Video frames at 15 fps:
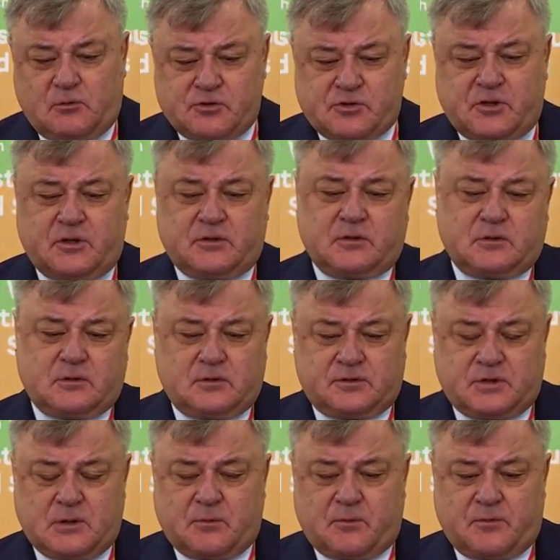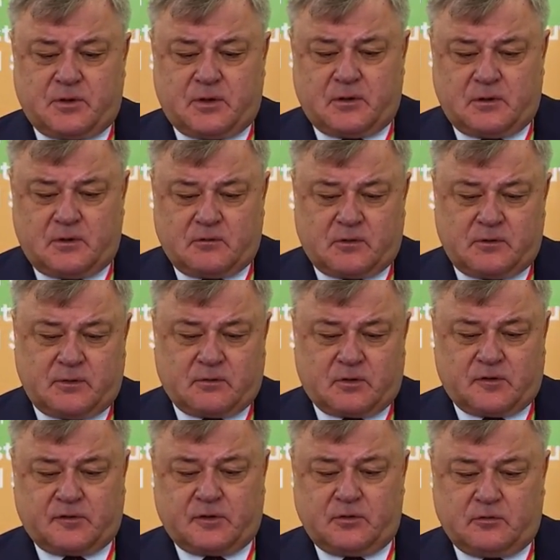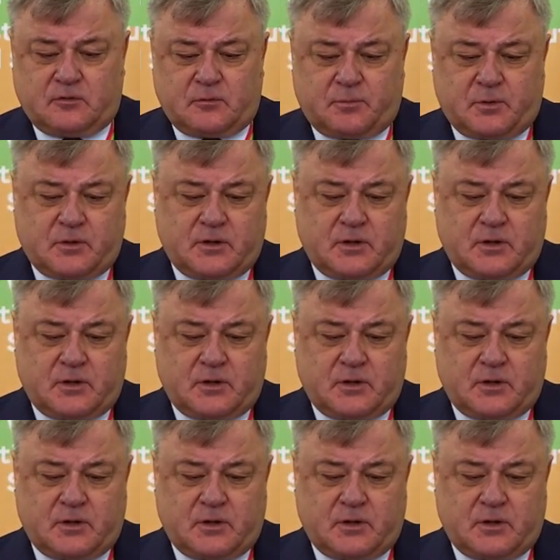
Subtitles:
environmental standards,